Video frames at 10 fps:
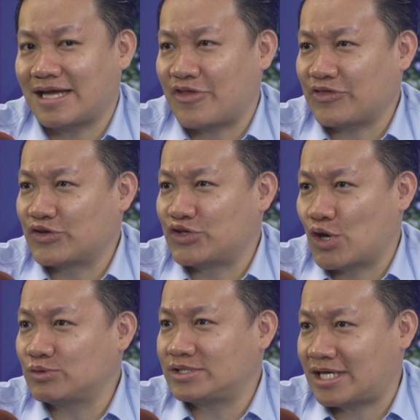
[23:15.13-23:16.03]
think the
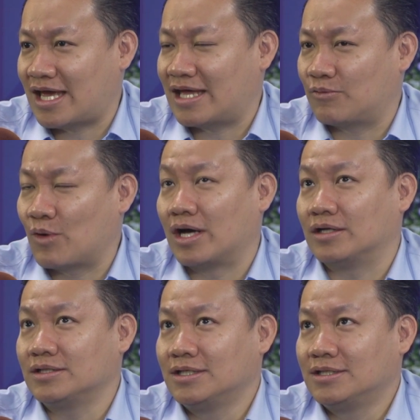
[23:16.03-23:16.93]
Note 10, well,
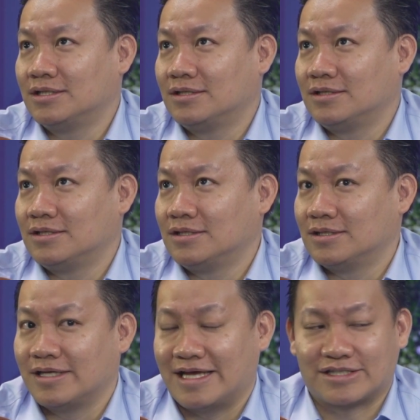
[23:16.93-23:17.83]

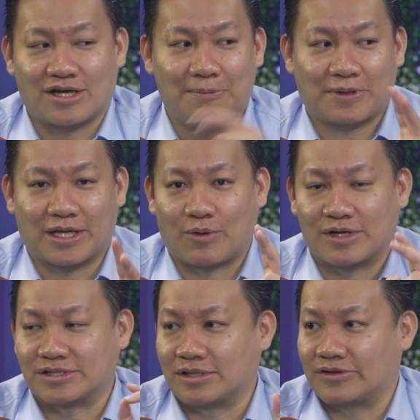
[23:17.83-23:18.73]
it's a complicated
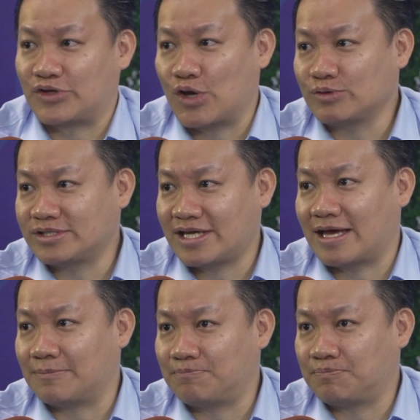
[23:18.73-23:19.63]
question. The Note
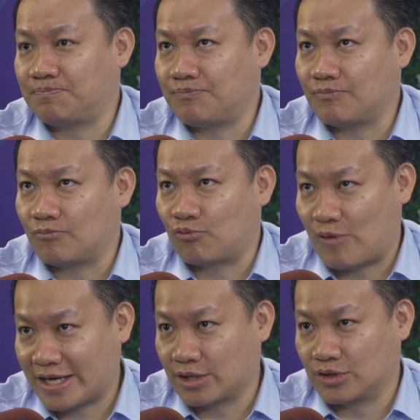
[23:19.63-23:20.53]
10
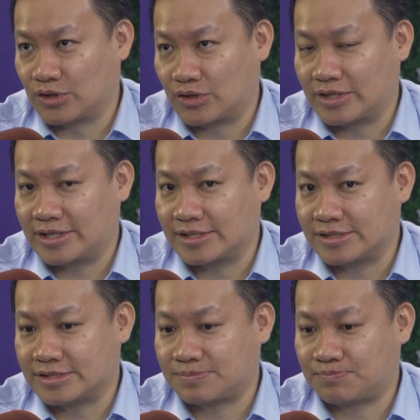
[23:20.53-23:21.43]
regular
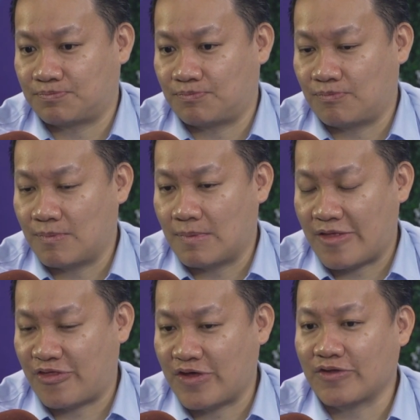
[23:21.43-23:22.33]
is, I
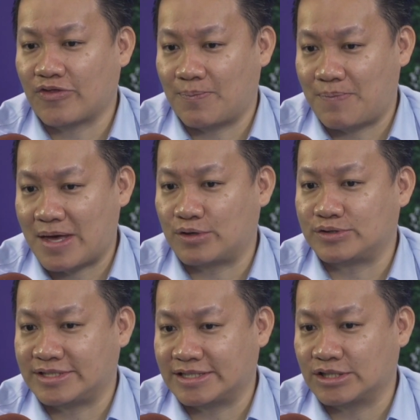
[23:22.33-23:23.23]
think, the better
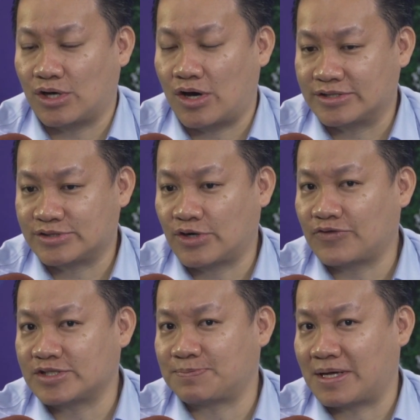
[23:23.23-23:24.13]
deal on its
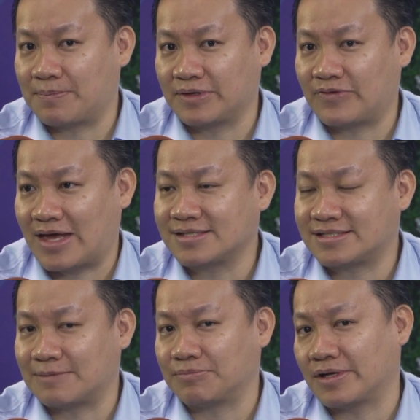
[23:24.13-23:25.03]
surface, but I believe the
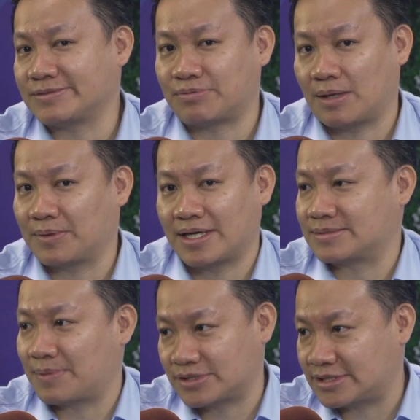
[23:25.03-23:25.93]
S10 Plus probably has a
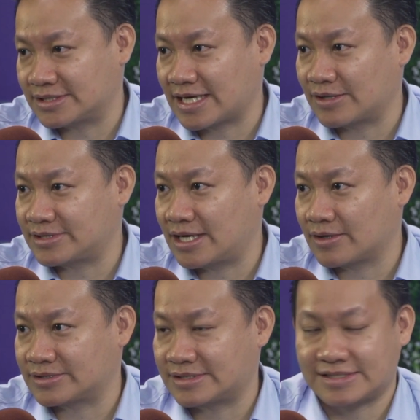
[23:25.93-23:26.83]
bunch of discounts now
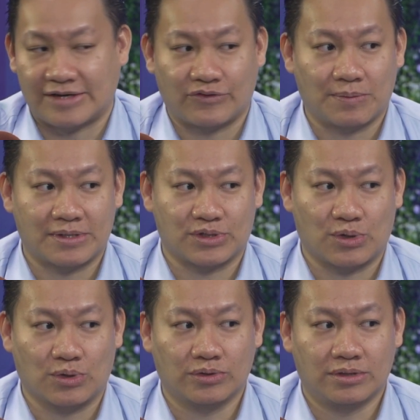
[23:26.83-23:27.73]
because it's several months
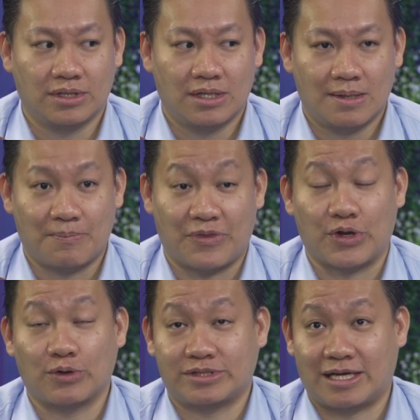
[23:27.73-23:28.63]
old. But the
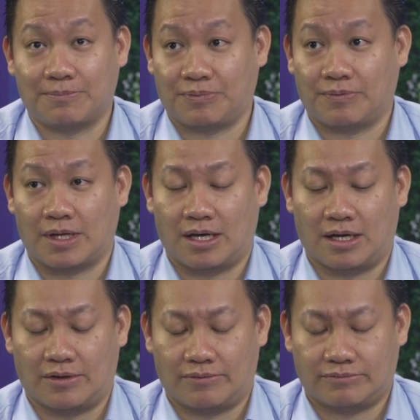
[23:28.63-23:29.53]
Note 10,
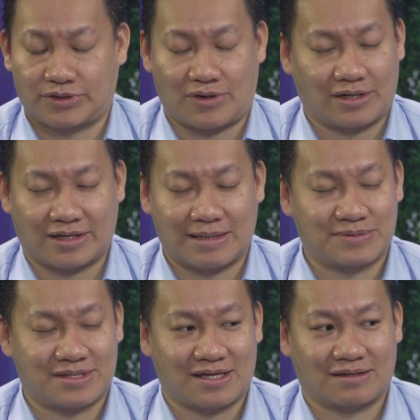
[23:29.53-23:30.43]
sorry, I keep
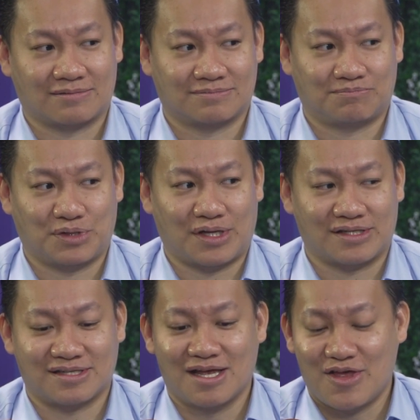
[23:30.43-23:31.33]
saying
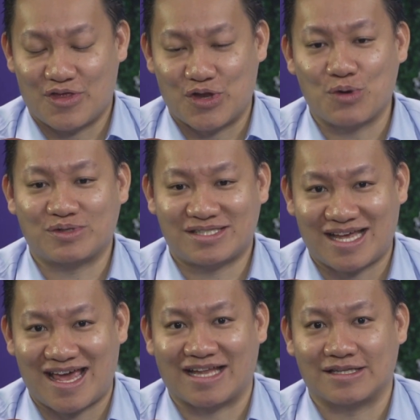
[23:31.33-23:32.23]
Plus. The Note
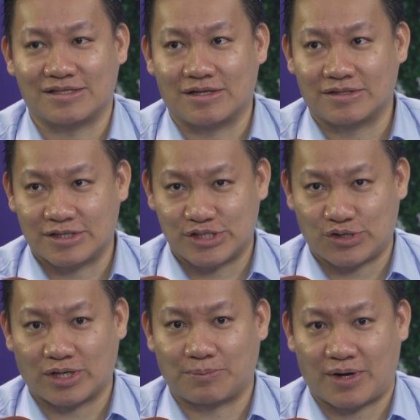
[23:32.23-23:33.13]
10, the
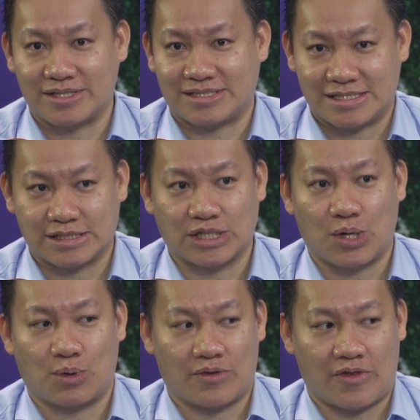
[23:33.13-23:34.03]
starting price is
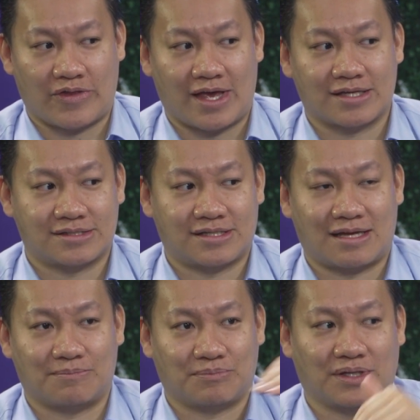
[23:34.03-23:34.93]
lower than the
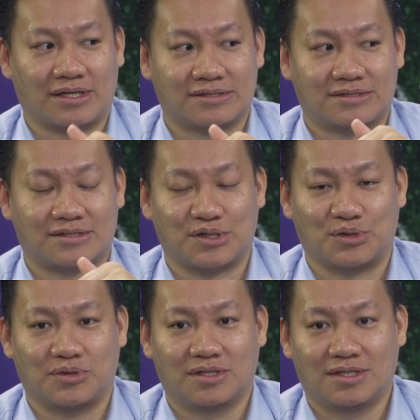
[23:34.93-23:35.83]
S10 Plus, so
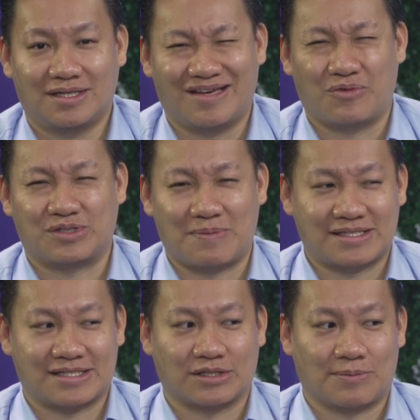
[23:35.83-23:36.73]
which makes
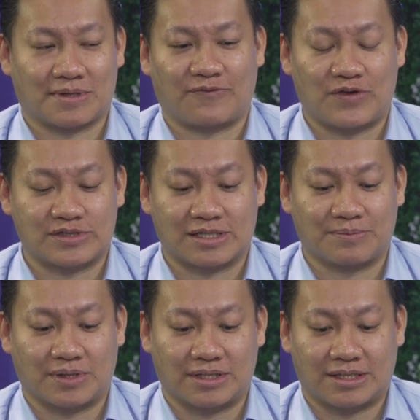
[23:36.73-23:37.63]
things a little bit confusing.
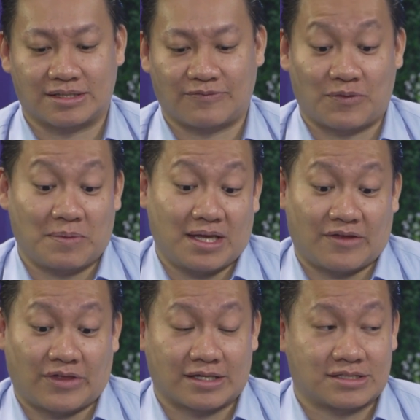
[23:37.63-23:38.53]
But for me, I
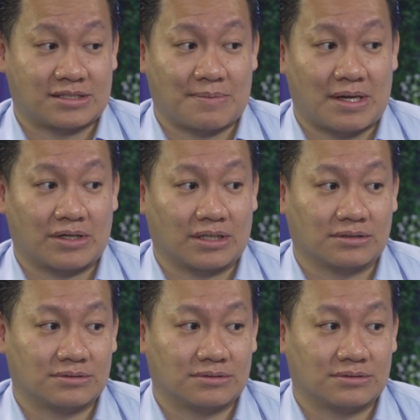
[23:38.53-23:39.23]
think it's the better deal.